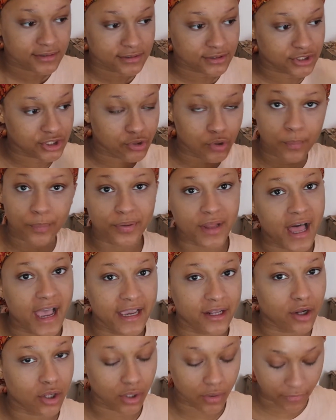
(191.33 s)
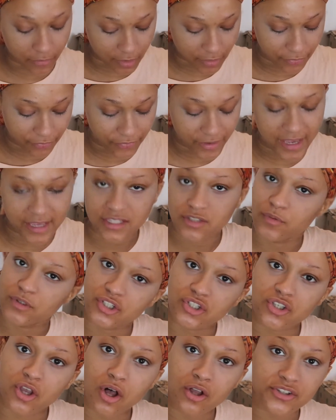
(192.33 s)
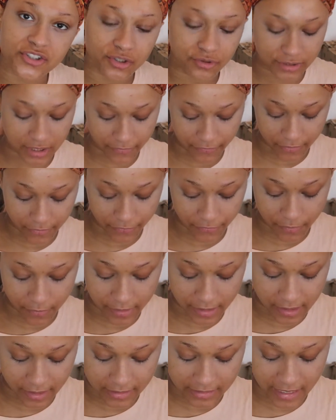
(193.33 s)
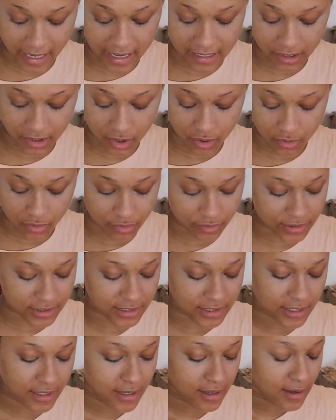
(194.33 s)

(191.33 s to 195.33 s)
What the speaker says: to apply it all over her face, which is also different for me because I use